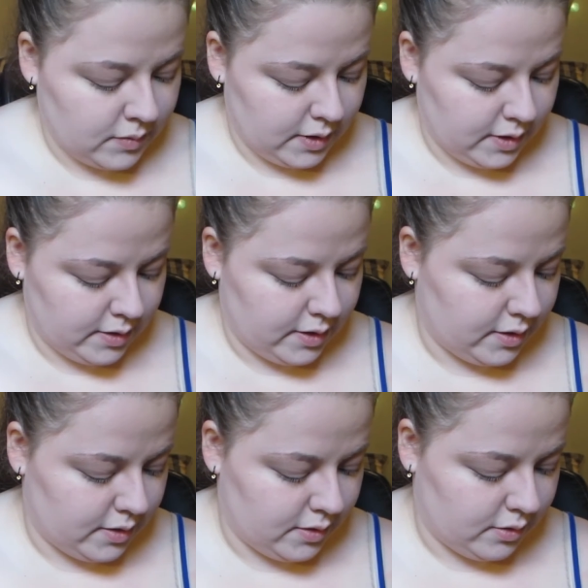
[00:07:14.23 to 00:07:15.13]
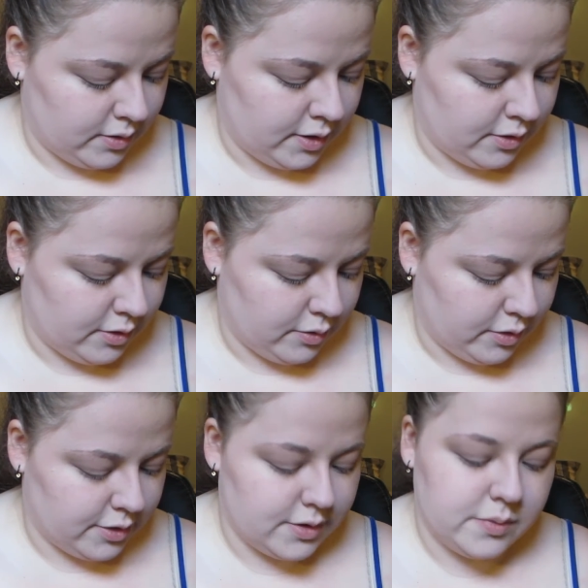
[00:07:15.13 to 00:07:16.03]
And then on the inner
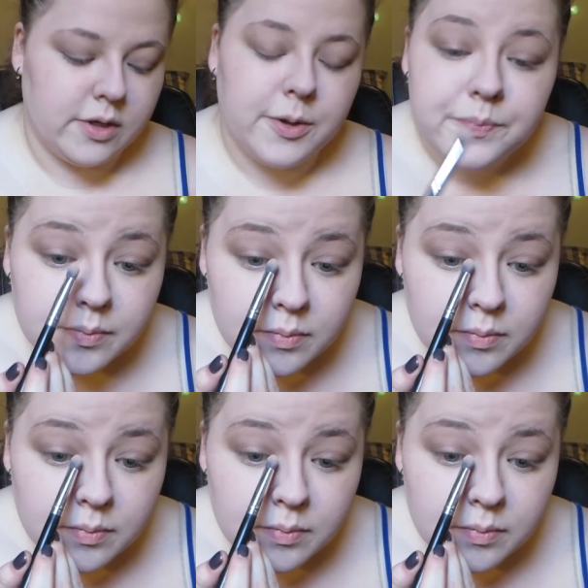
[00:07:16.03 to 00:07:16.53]
corner as well.